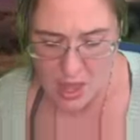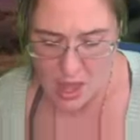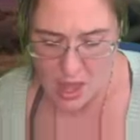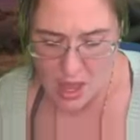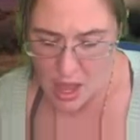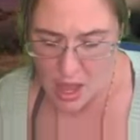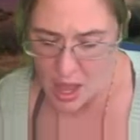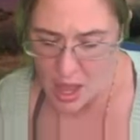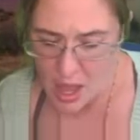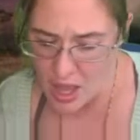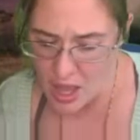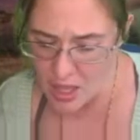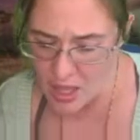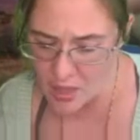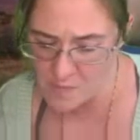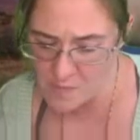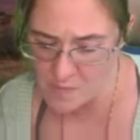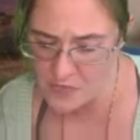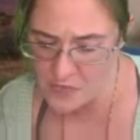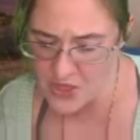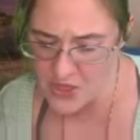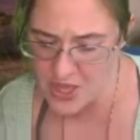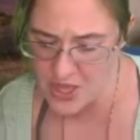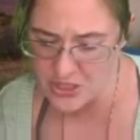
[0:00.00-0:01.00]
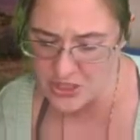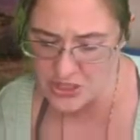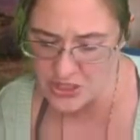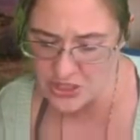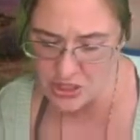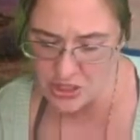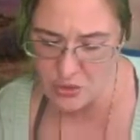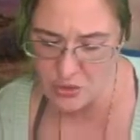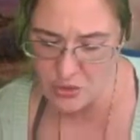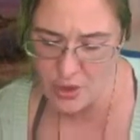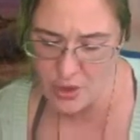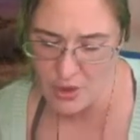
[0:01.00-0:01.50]
Um, they
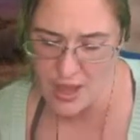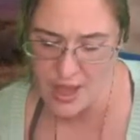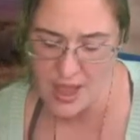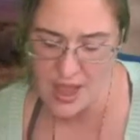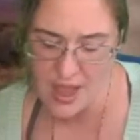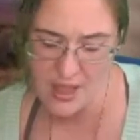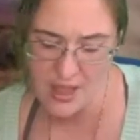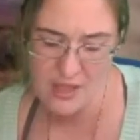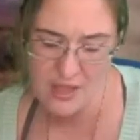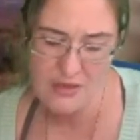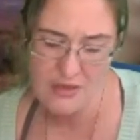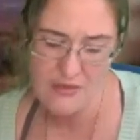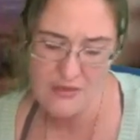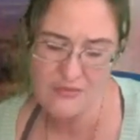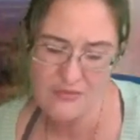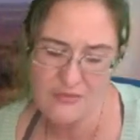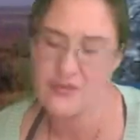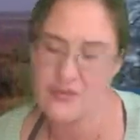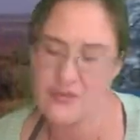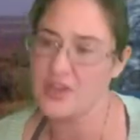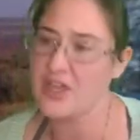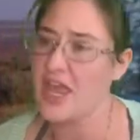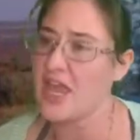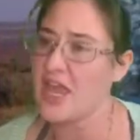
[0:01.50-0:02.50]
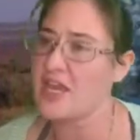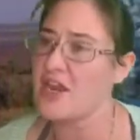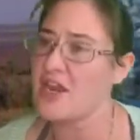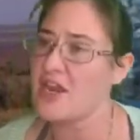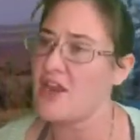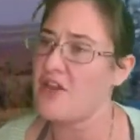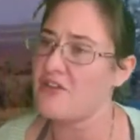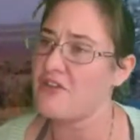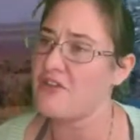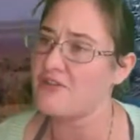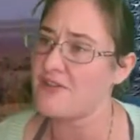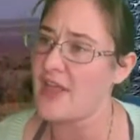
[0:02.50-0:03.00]
do have kind
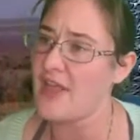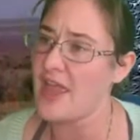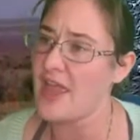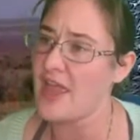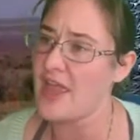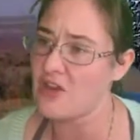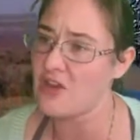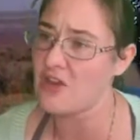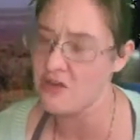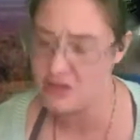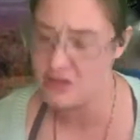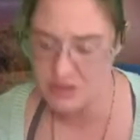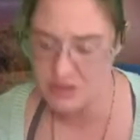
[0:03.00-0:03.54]
of hairy or